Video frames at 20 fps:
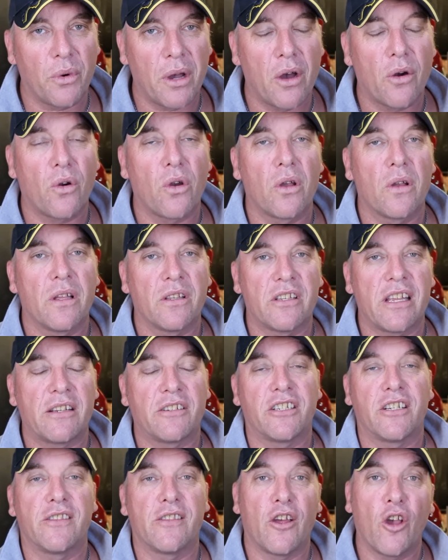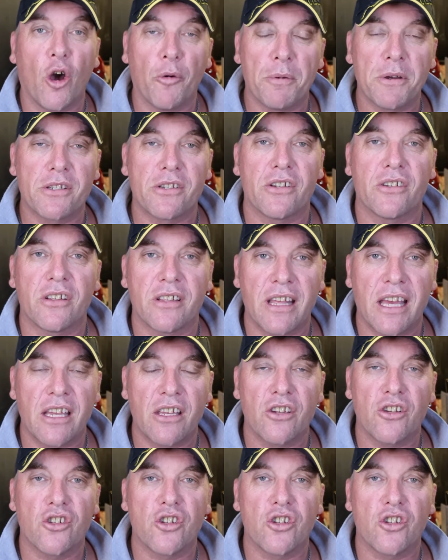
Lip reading: Well, it's actually the opposite to that.